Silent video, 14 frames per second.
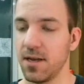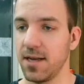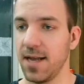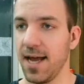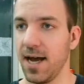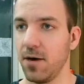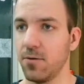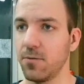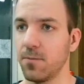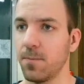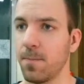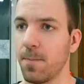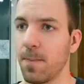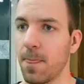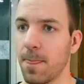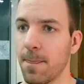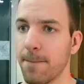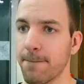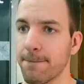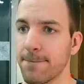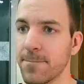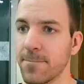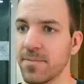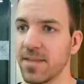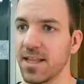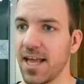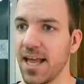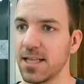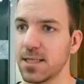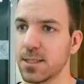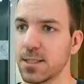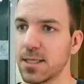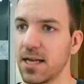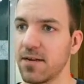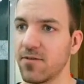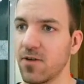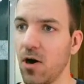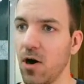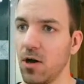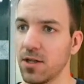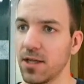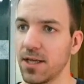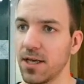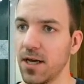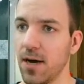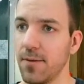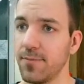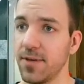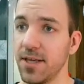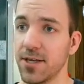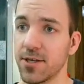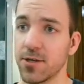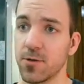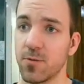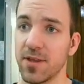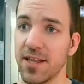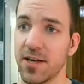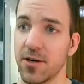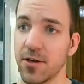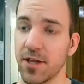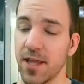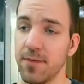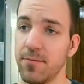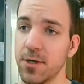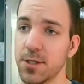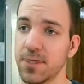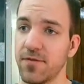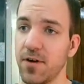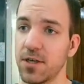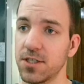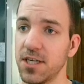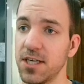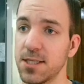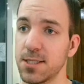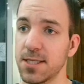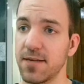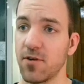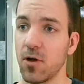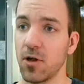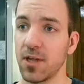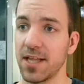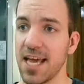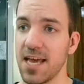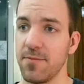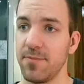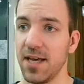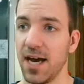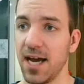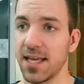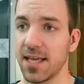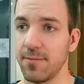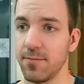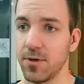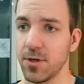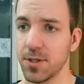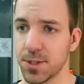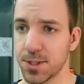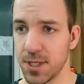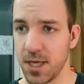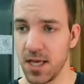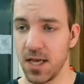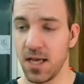Now, instead of calling up here within our getBooks function, instead of calling API getBooks,